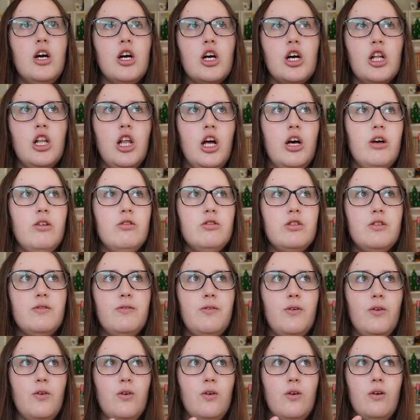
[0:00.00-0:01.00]
closed
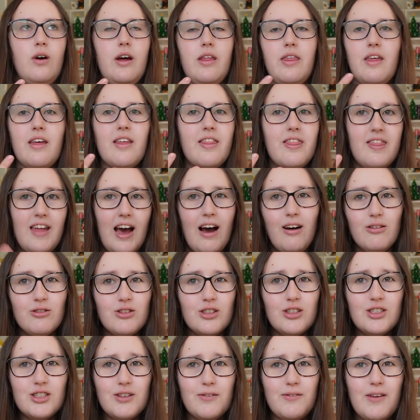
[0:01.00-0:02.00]
for, I think,
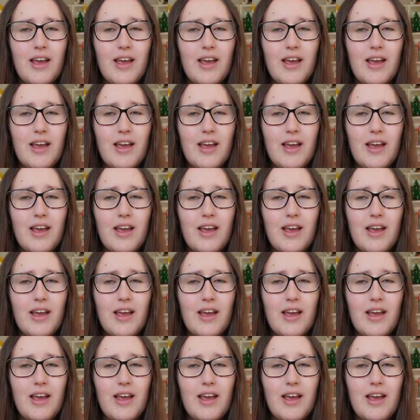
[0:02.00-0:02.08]
thousands of